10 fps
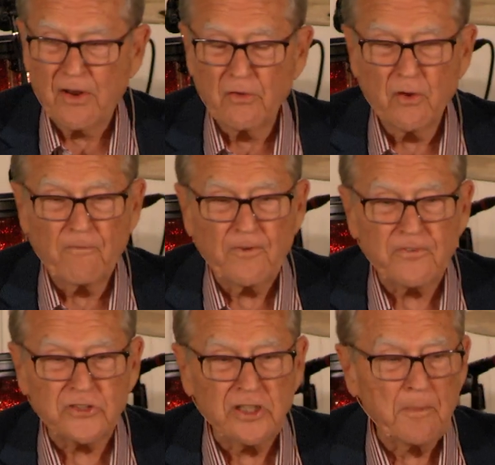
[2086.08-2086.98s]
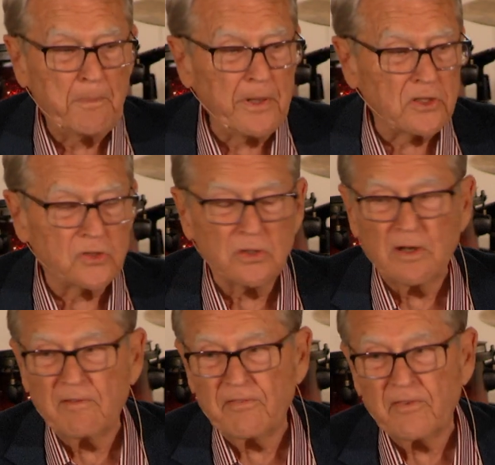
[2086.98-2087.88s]
I don't know if you've seen a
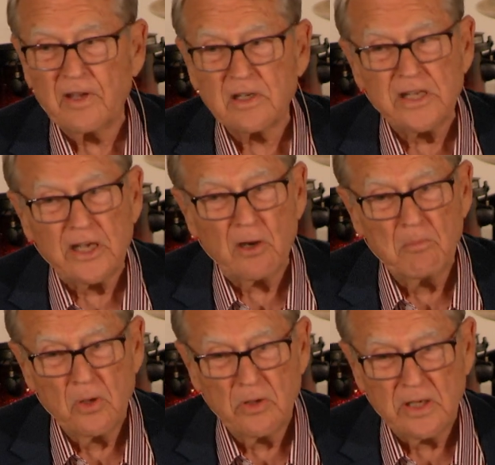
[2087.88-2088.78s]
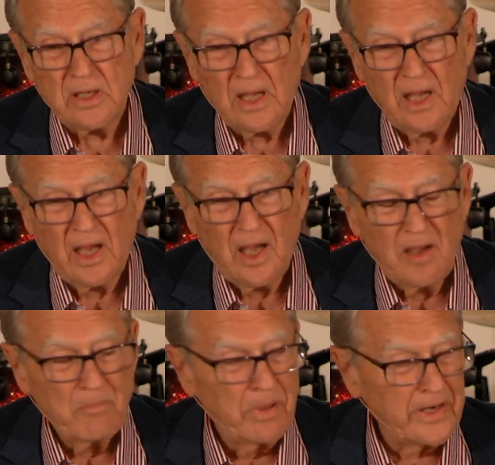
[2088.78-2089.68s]
picture of D.L. Moody,
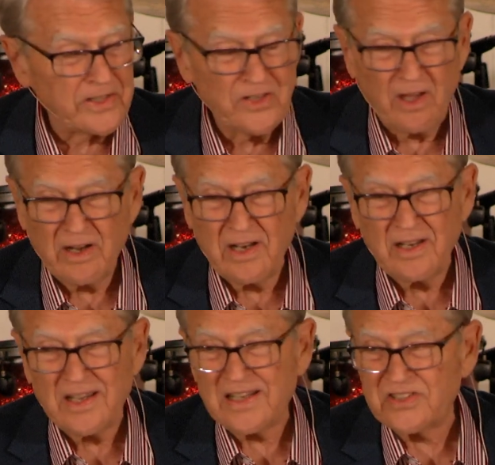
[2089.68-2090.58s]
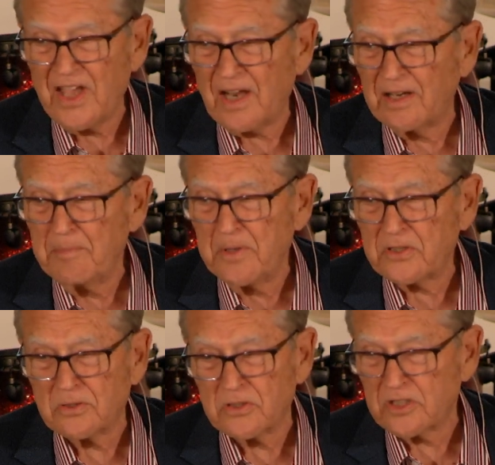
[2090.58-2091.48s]
but he's not exactly
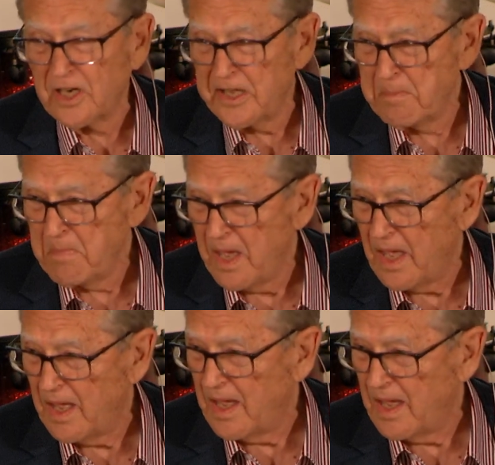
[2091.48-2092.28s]
Mr. Slim.